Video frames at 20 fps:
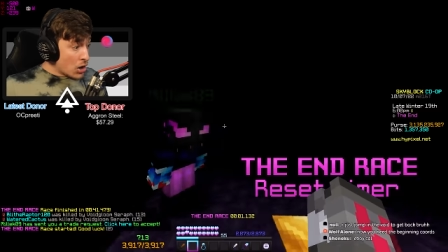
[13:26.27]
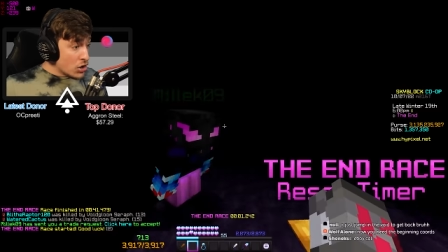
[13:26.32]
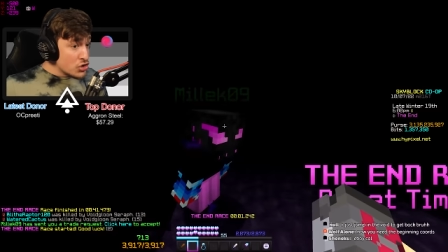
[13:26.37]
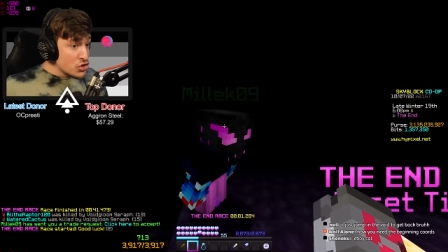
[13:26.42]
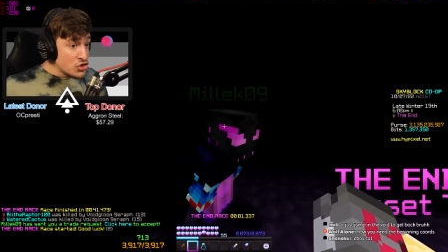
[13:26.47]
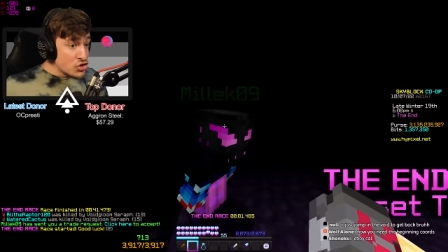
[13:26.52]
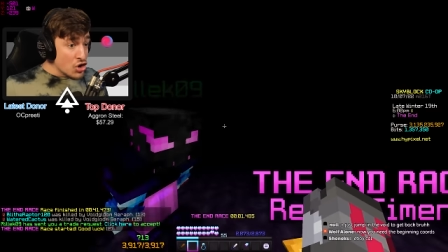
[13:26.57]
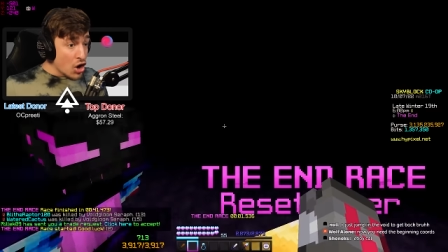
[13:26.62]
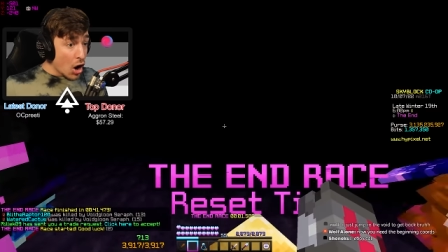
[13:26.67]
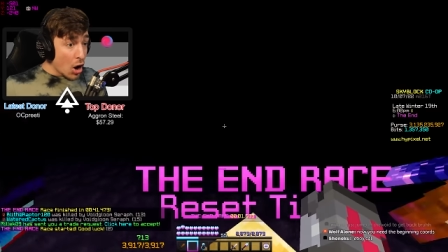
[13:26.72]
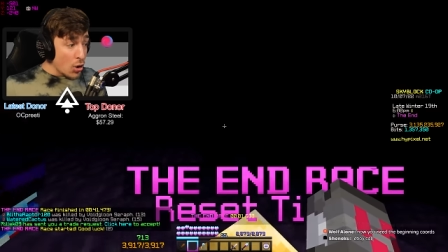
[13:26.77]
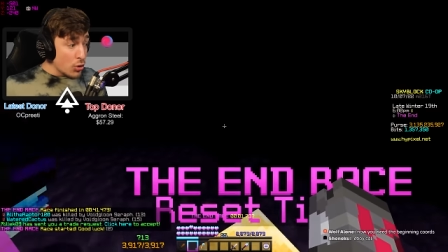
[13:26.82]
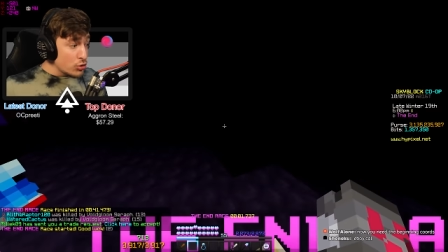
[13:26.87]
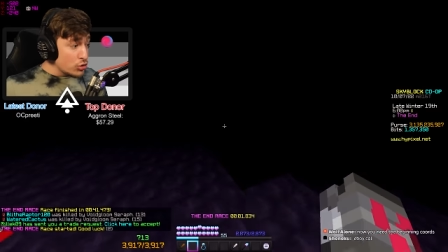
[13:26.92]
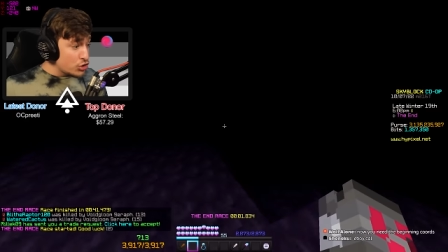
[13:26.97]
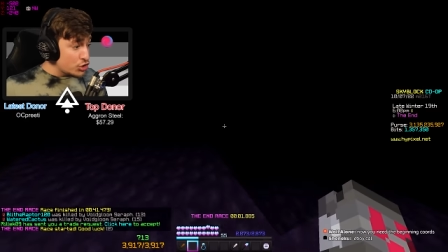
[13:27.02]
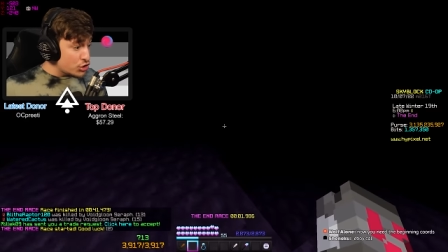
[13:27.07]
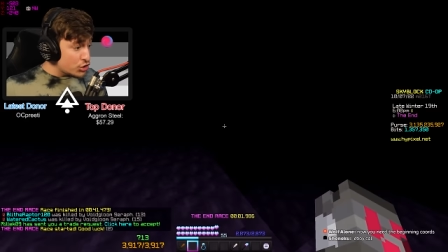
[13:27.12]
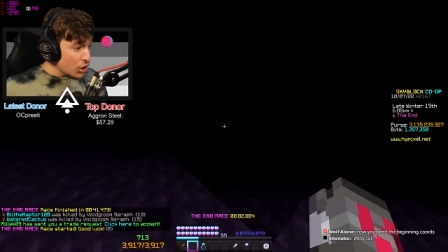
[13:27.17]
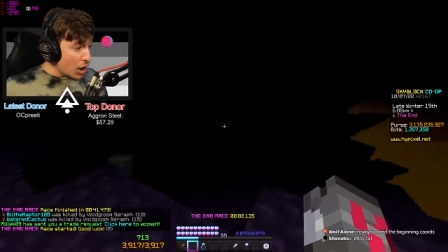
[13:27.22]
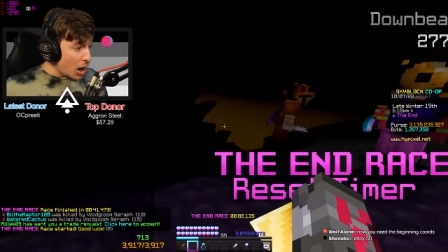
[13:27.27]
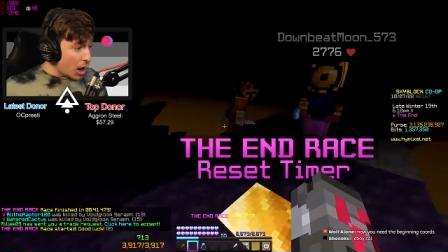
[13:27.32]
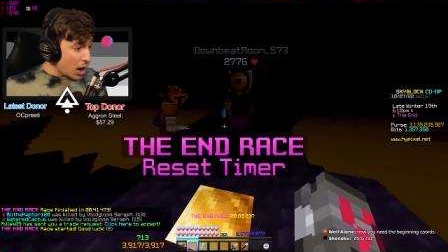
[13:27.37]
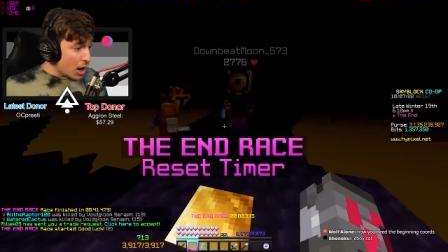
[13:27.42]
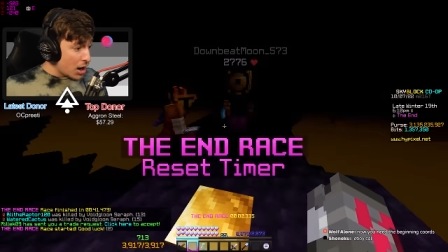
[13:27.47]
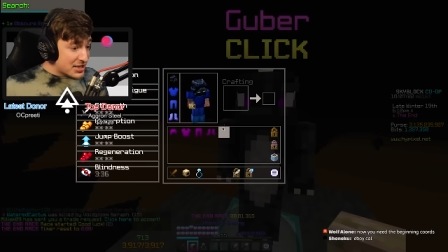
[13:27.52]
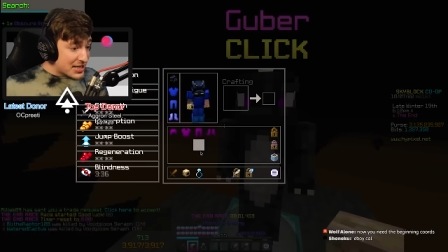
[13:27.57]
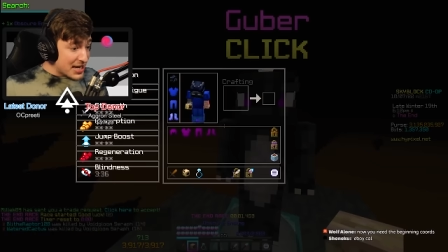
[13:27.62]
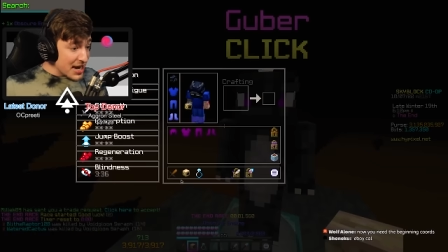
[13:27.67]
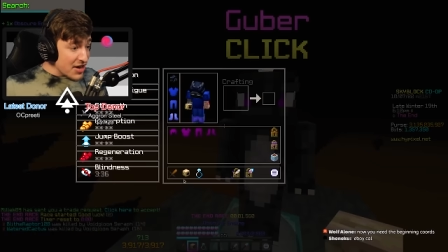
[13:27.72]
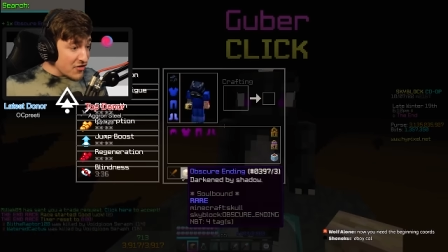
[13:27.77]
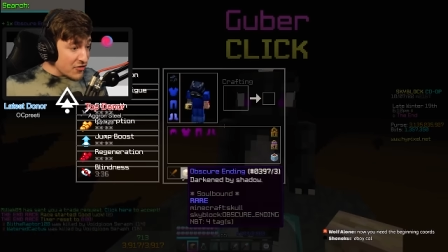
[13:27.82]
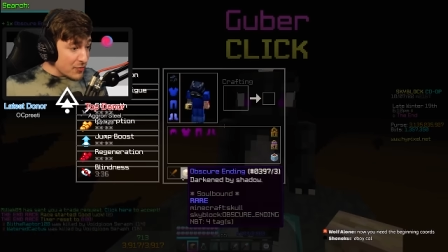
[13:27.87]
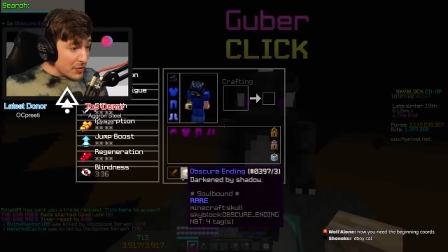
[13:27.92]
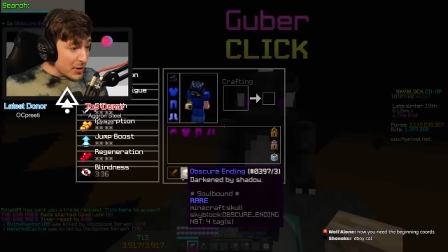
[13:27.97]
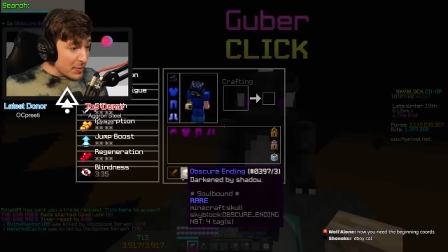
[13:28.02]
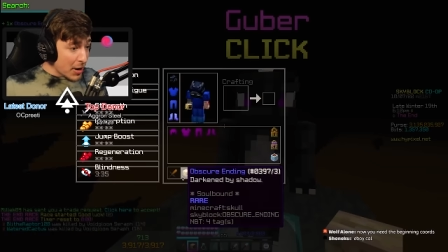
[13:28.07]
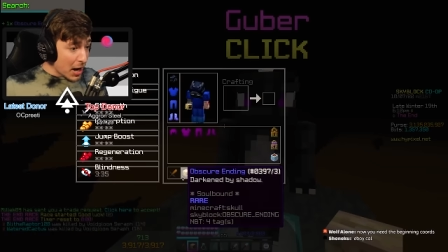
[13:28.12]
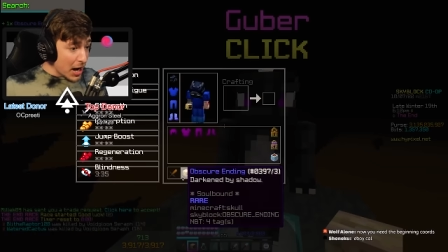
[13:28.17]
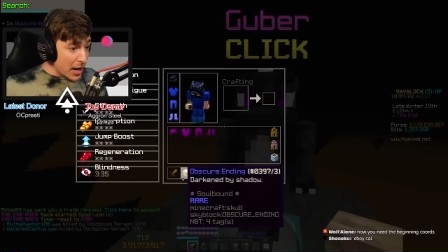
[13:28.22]
no shot. Give
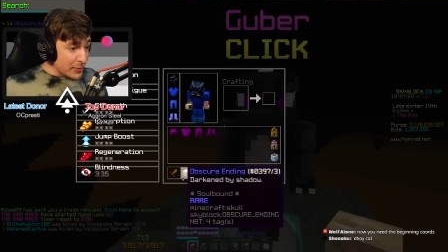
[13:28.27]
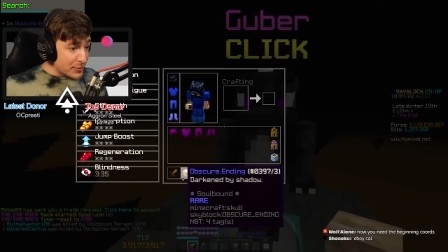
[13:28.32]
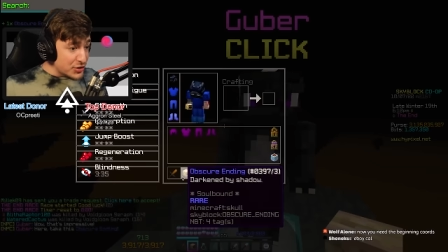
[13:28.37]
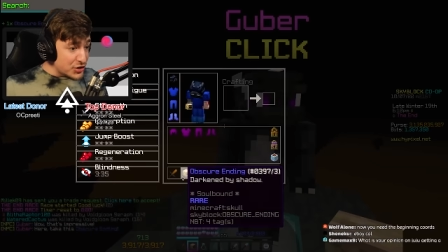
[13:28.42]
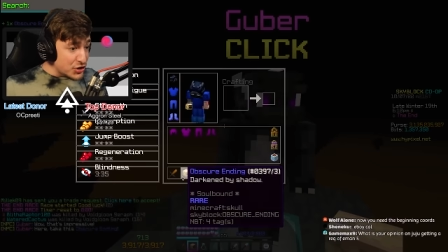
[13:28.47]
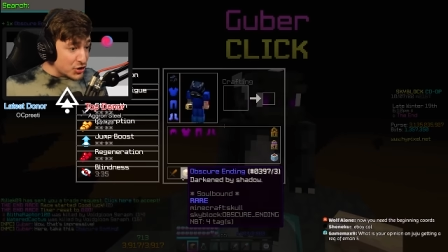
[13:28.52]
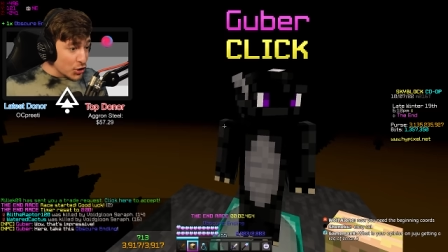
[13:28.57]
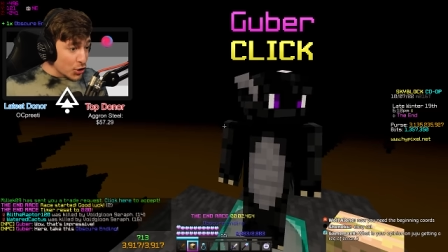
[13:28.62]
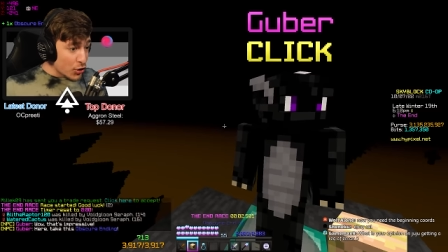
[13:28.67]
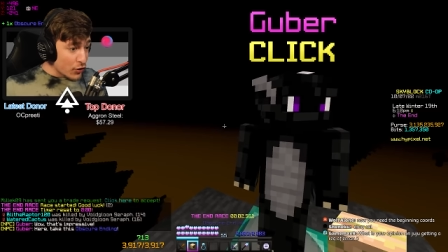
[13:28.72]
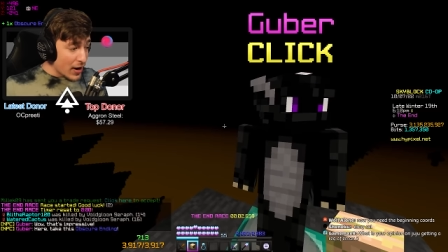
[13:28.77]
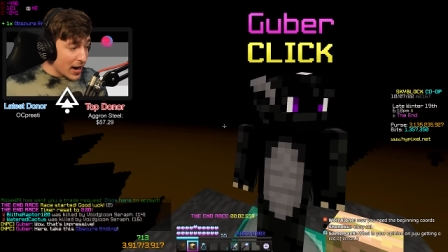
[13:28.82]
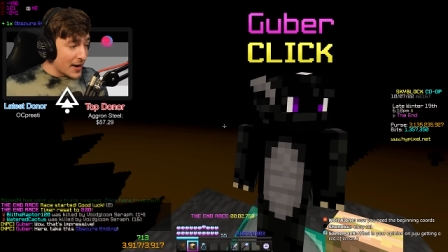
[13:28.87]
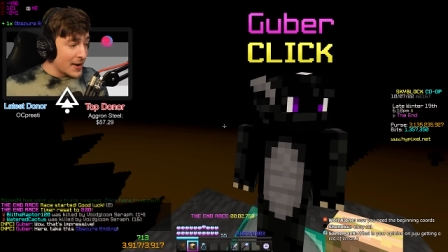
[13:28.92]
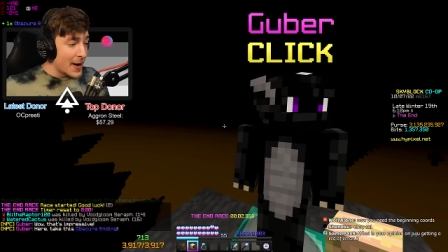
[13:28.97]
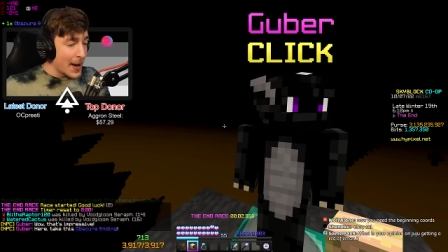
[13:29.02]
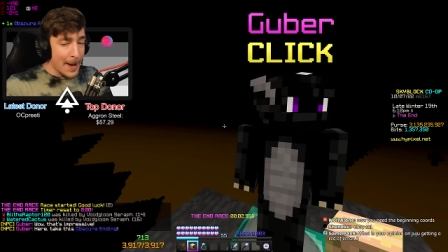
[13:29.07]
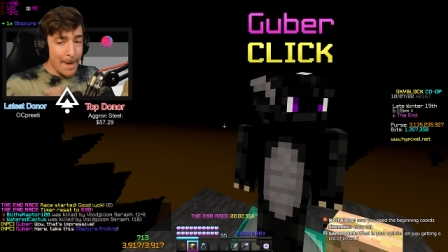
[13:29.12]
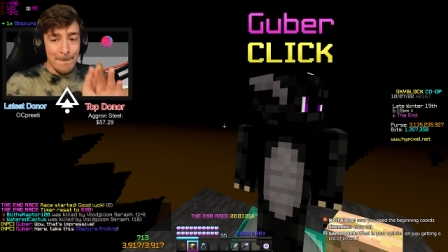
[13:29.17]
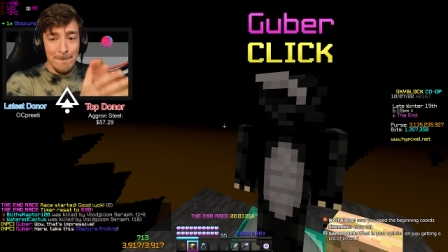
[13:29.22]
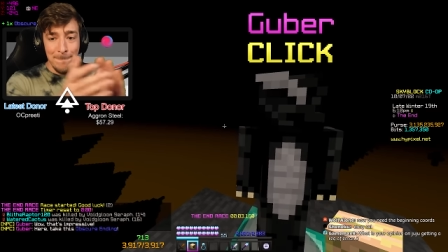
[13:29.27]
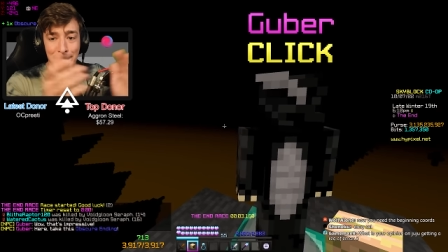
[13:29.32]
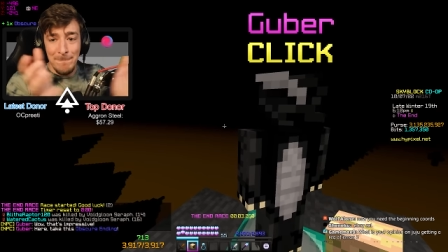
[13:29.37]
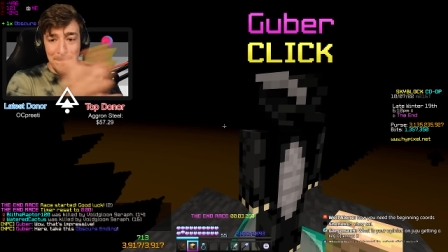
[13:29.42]
me my obscure ending.